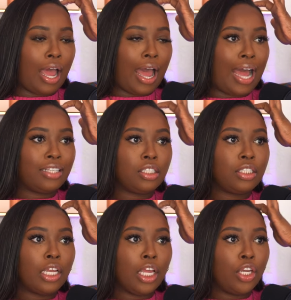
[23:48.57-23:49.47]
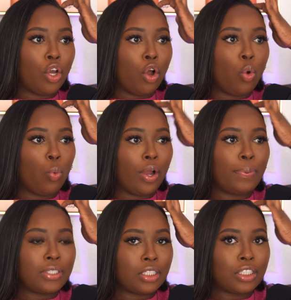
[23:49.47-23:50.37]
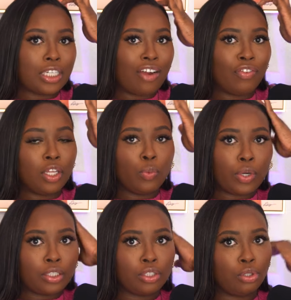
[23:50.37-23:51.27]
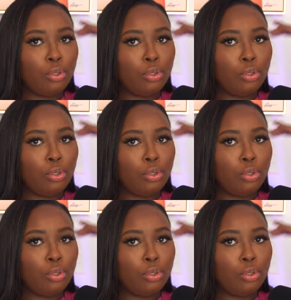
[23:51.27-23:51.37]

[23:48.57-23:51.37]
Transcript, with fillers: I just didn't know what position I really wanted to do.